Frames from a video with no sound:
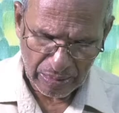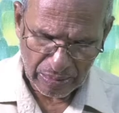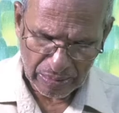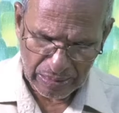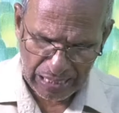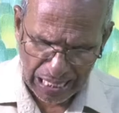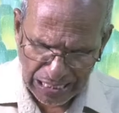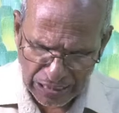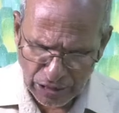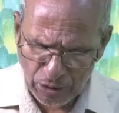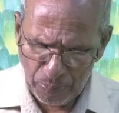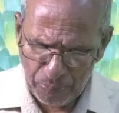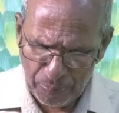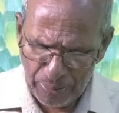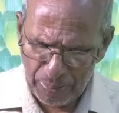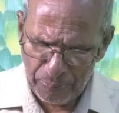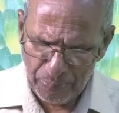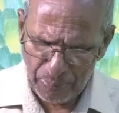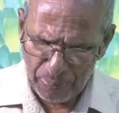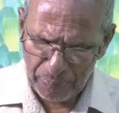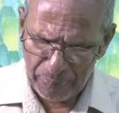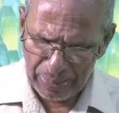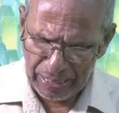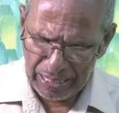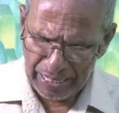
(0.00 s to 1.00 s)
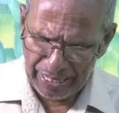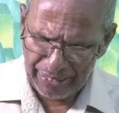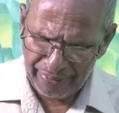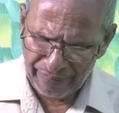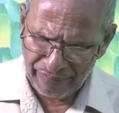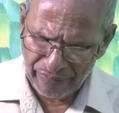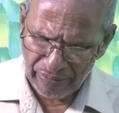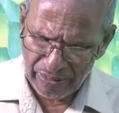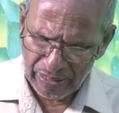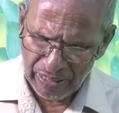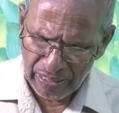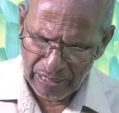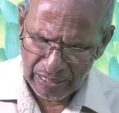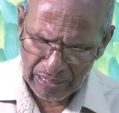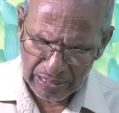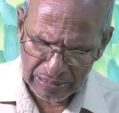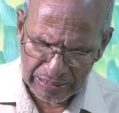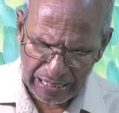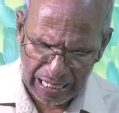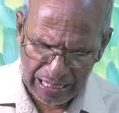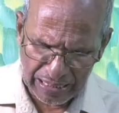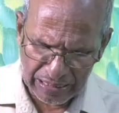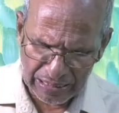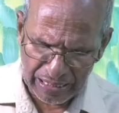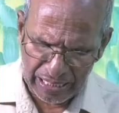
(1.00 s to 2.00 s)
Such people believe
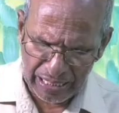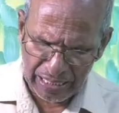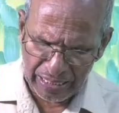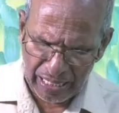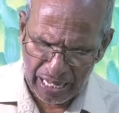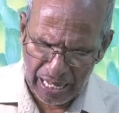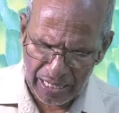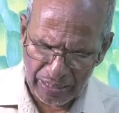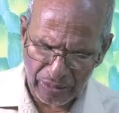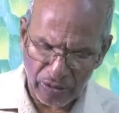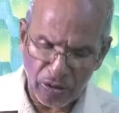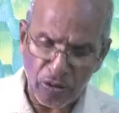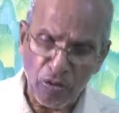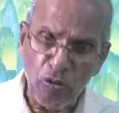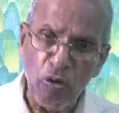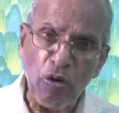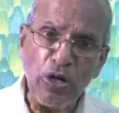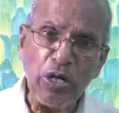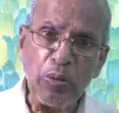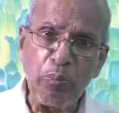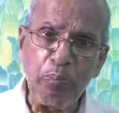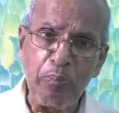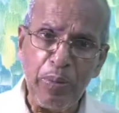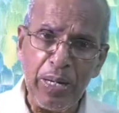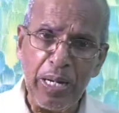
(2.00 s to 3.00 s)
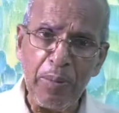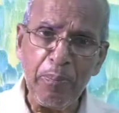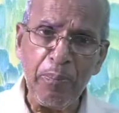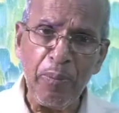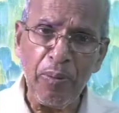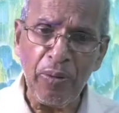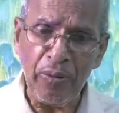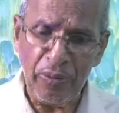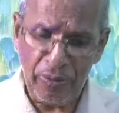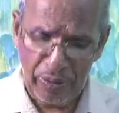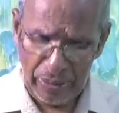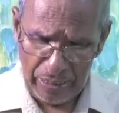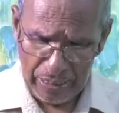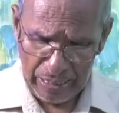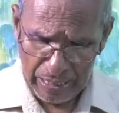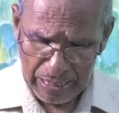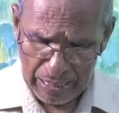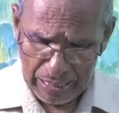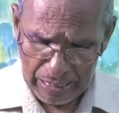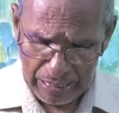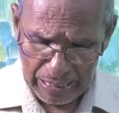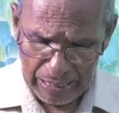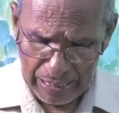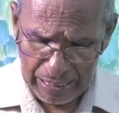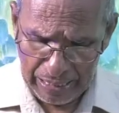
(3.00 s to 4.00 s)
that there are good people
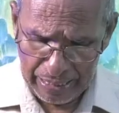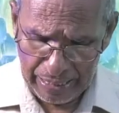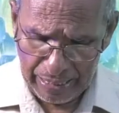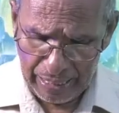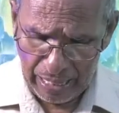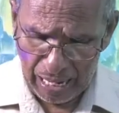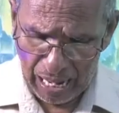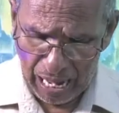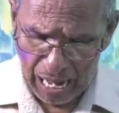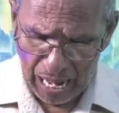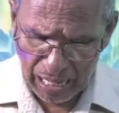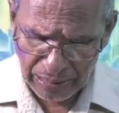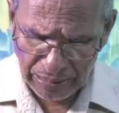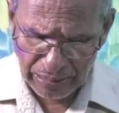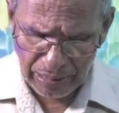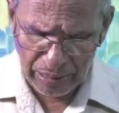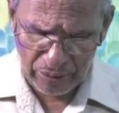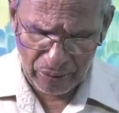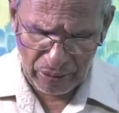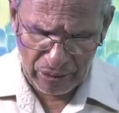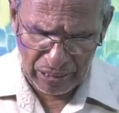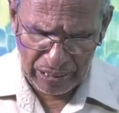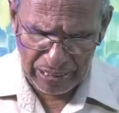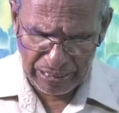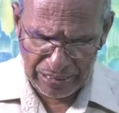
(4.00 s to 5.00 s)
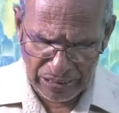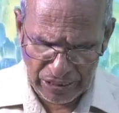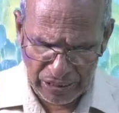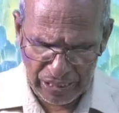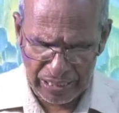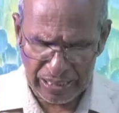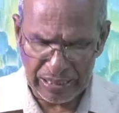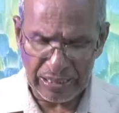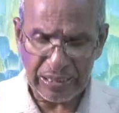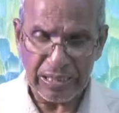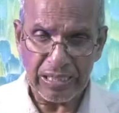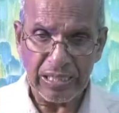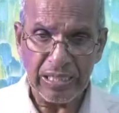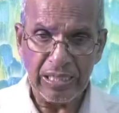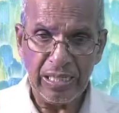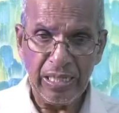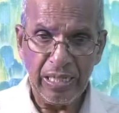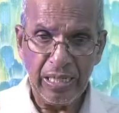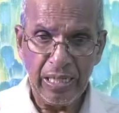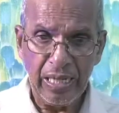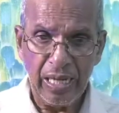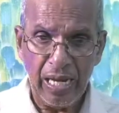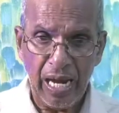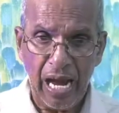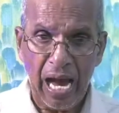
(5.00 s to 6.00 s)
in other religions,
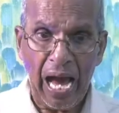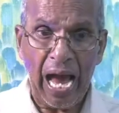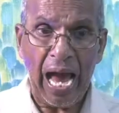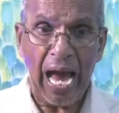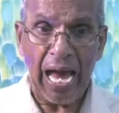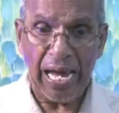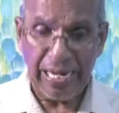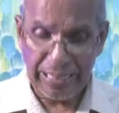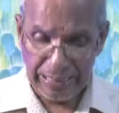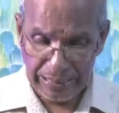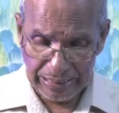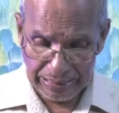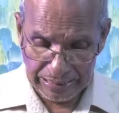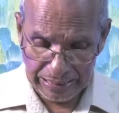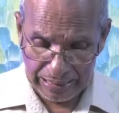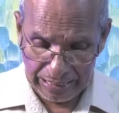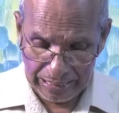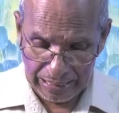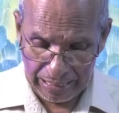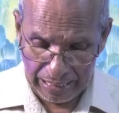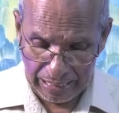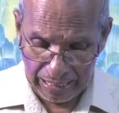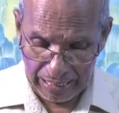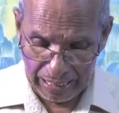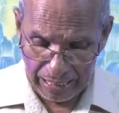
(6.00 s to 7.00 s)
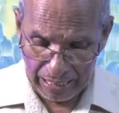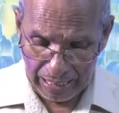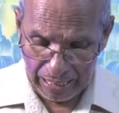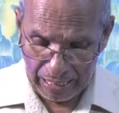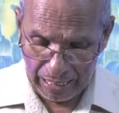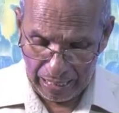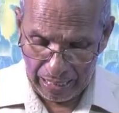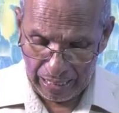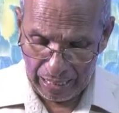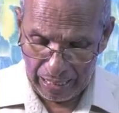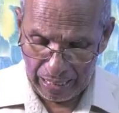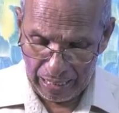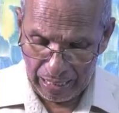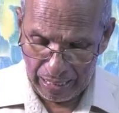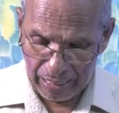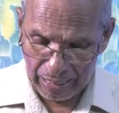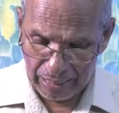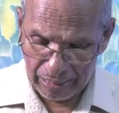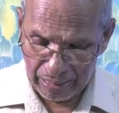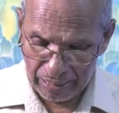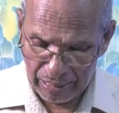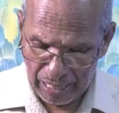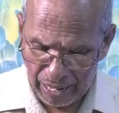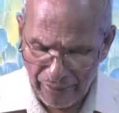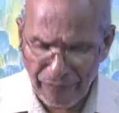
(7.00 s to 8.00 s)
and
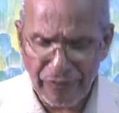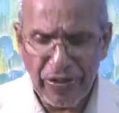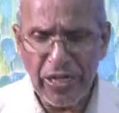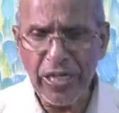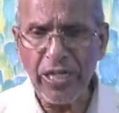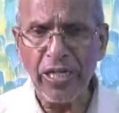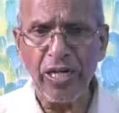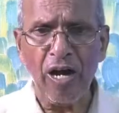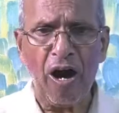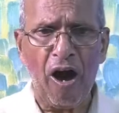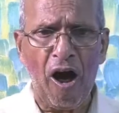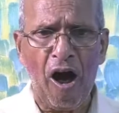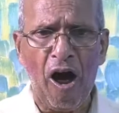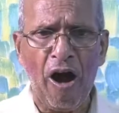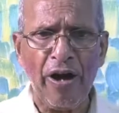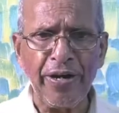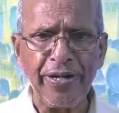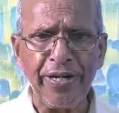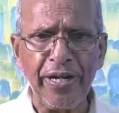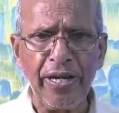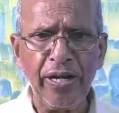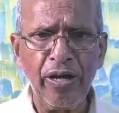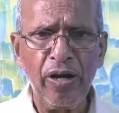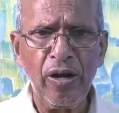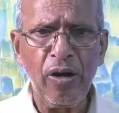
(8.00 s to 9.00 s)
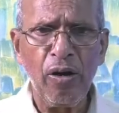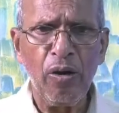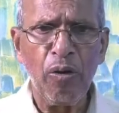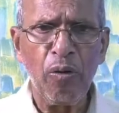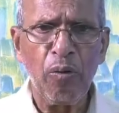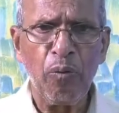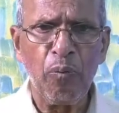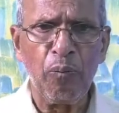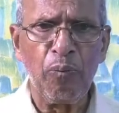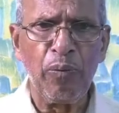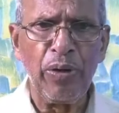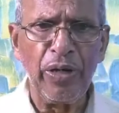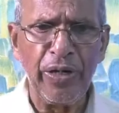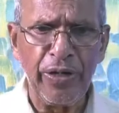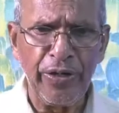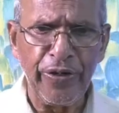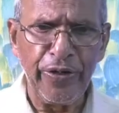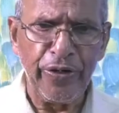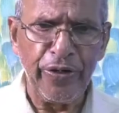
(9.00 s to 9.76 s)
a loving God will